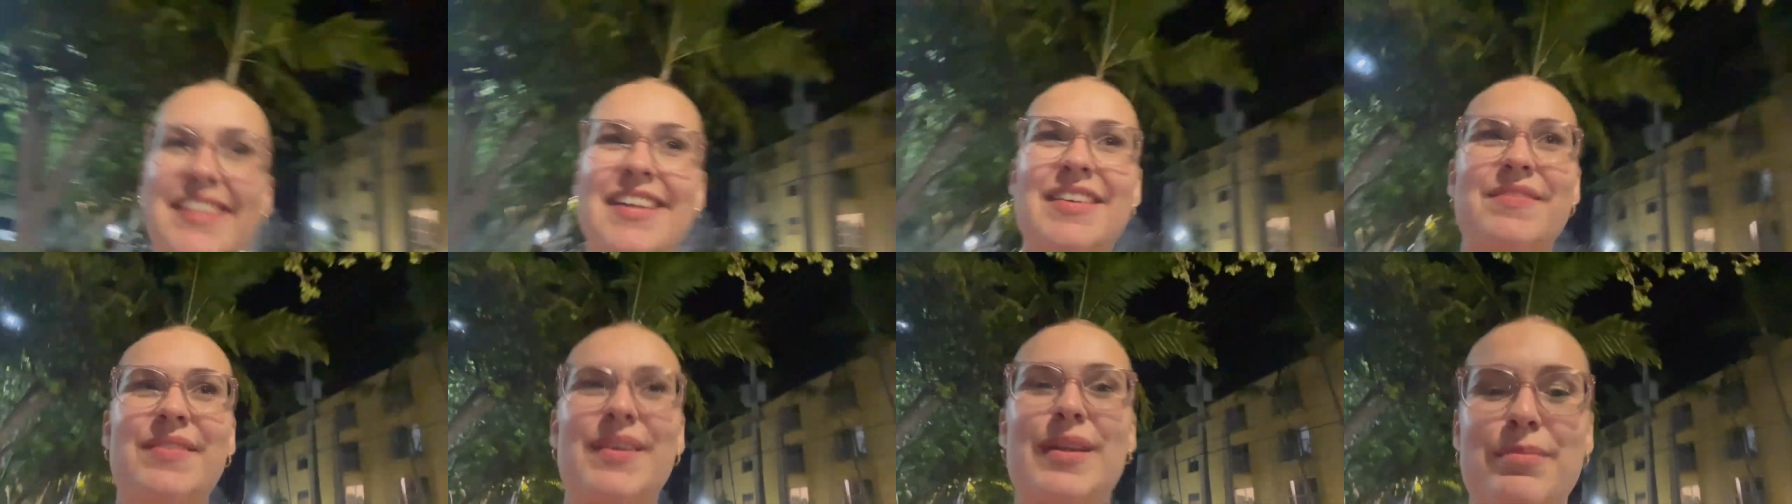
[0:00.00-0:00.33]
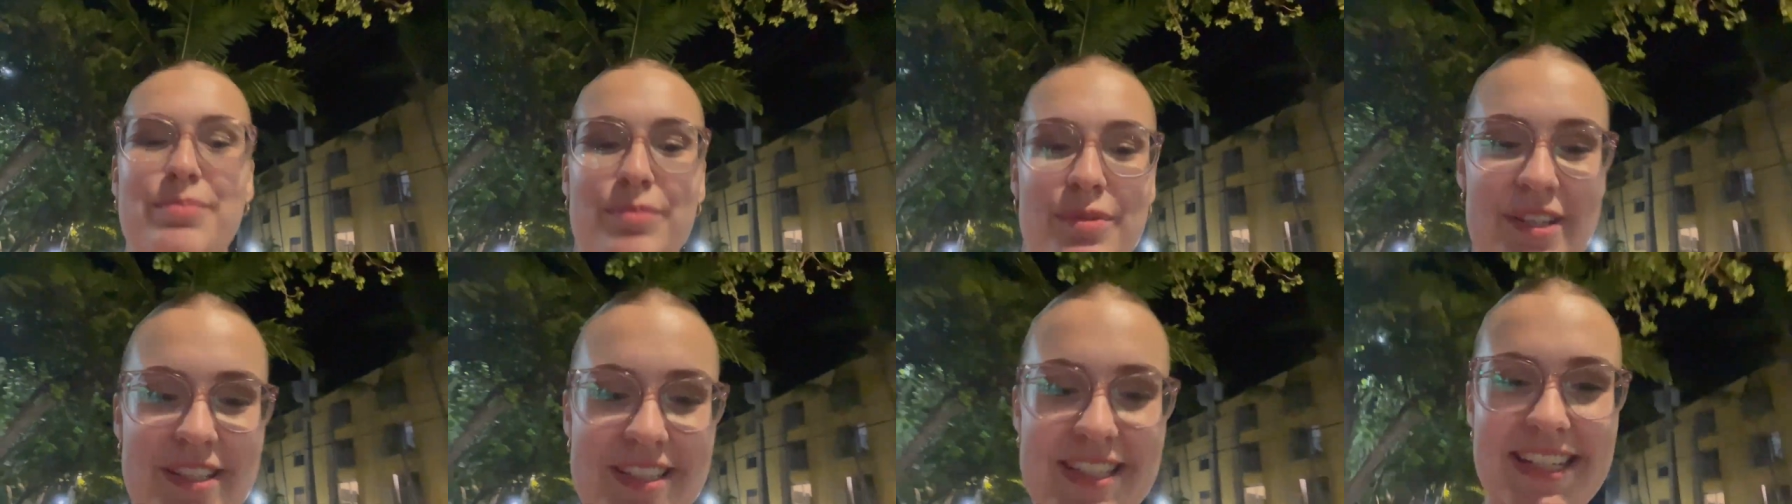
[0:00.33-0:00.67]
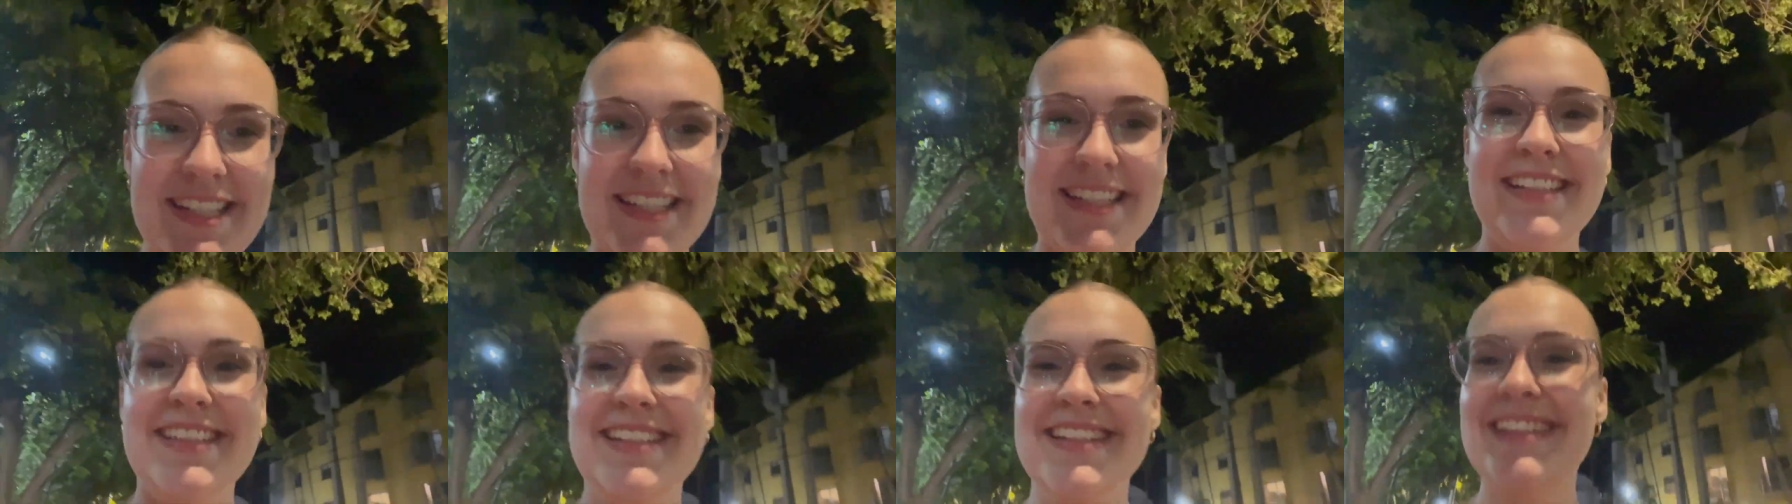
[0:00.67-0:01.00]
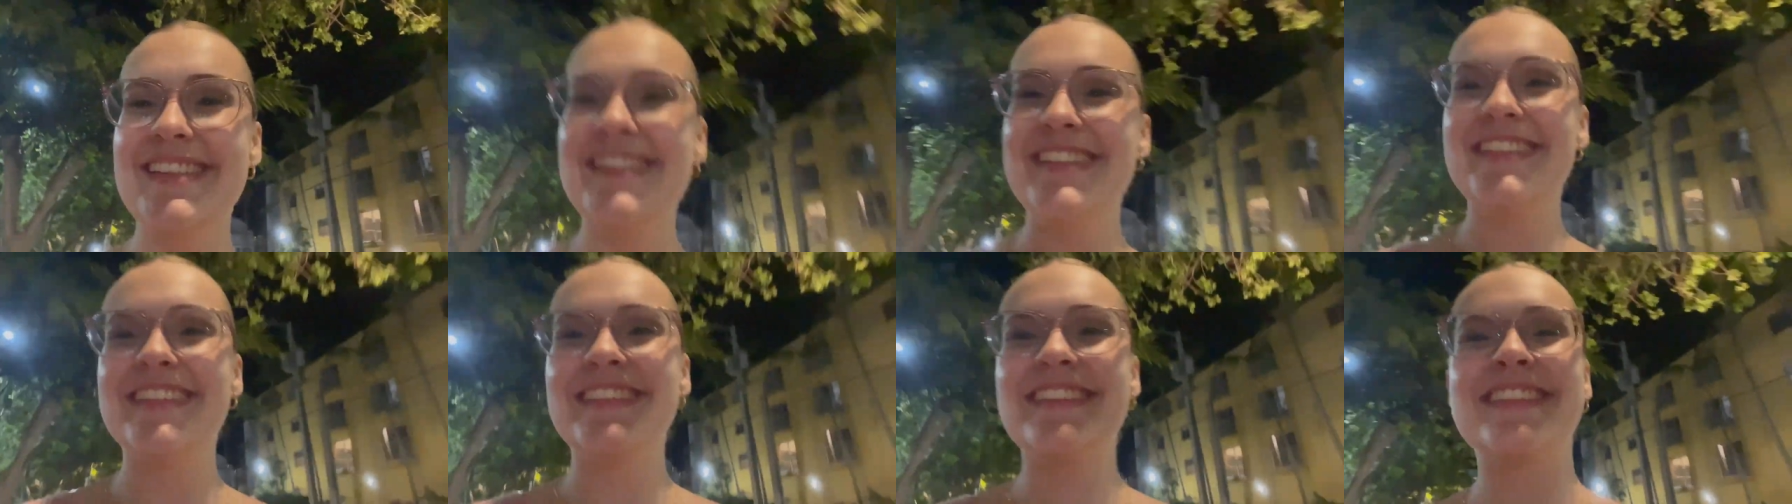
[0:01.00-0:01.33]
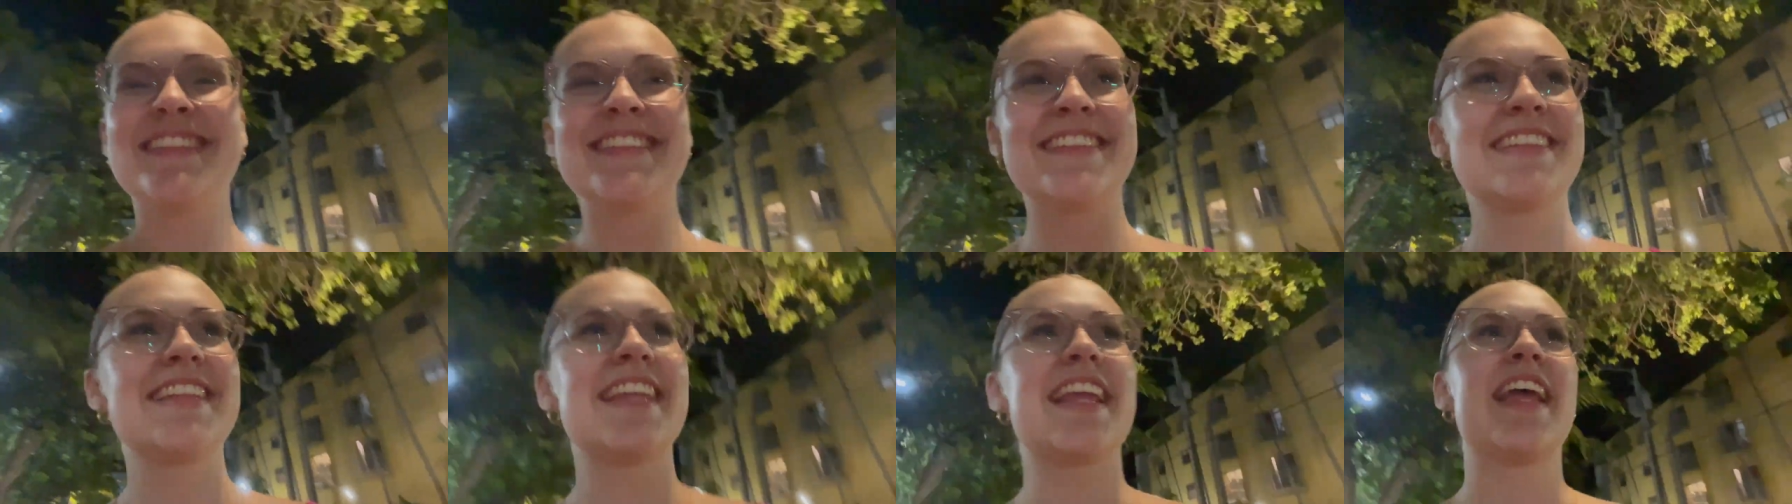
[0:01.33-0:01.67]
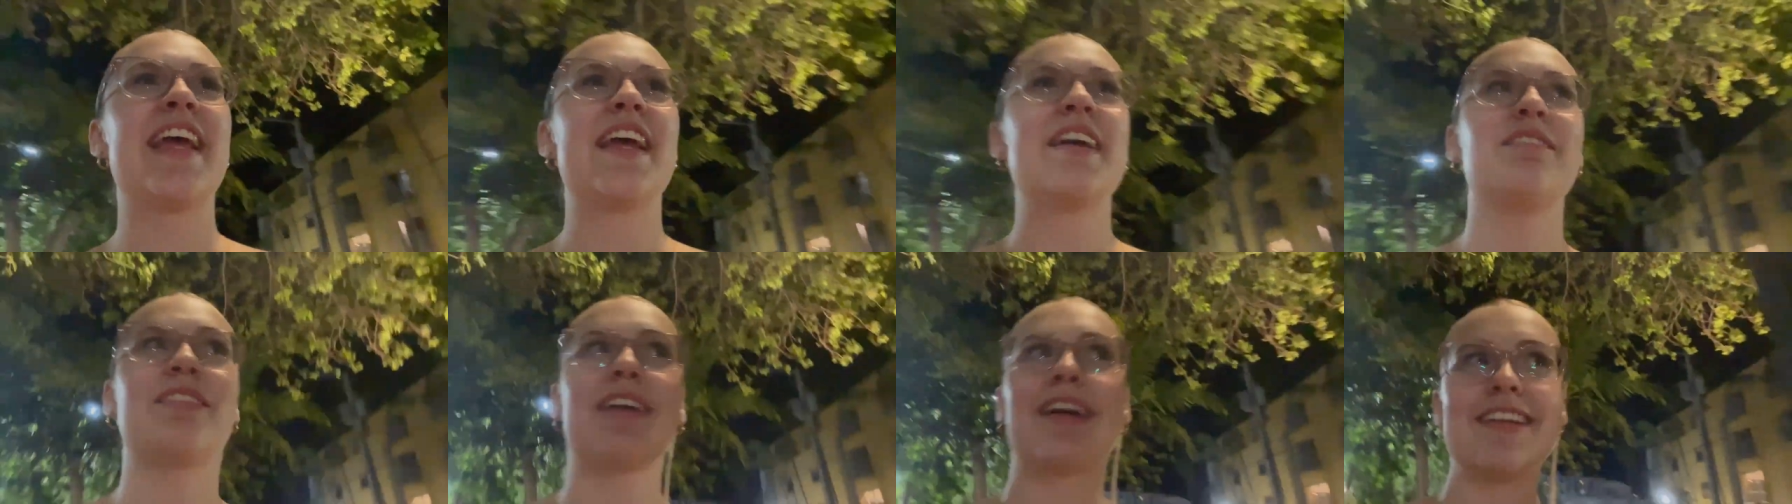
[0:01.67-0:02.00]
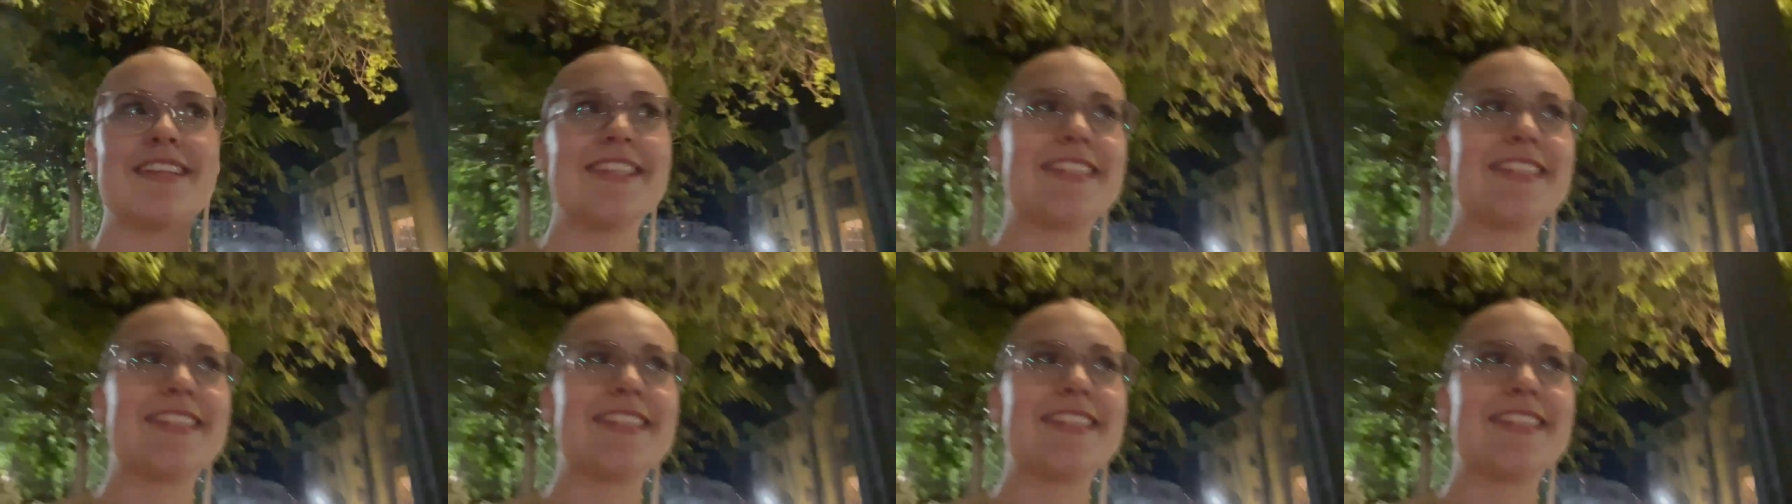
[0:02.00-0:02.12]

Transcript: Feeling pretty. Kind of